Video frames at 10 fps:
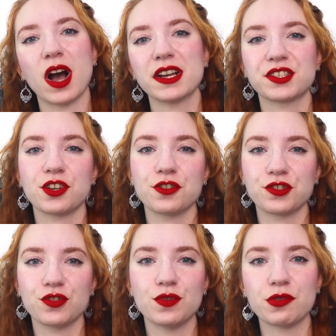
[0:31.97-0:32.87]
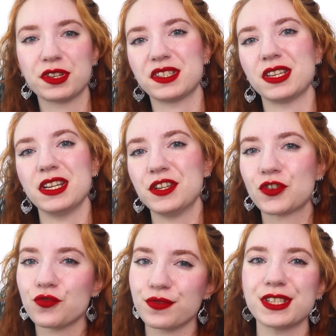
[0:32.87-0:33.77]
I started to notice an
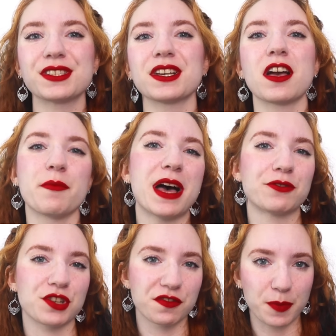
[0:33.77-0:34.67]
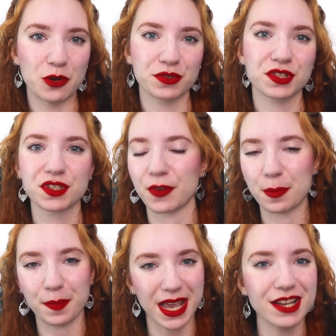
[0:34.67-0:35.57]
increasing amount of posts
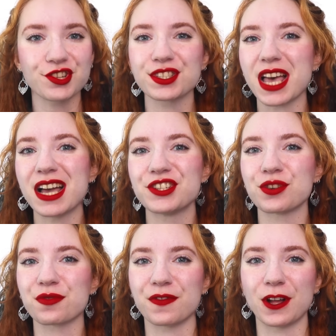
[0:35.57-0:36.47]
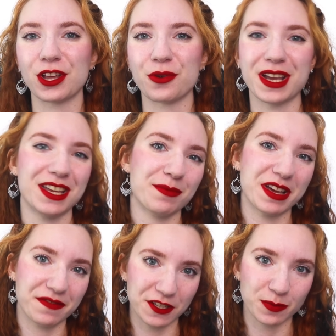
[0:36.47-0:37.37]
from pages I don't follow in
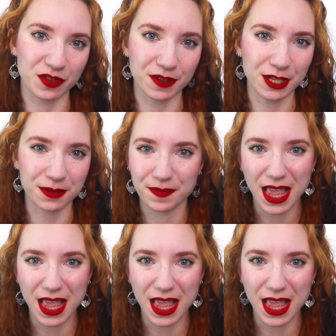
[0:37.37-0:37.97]
my Facebook feed.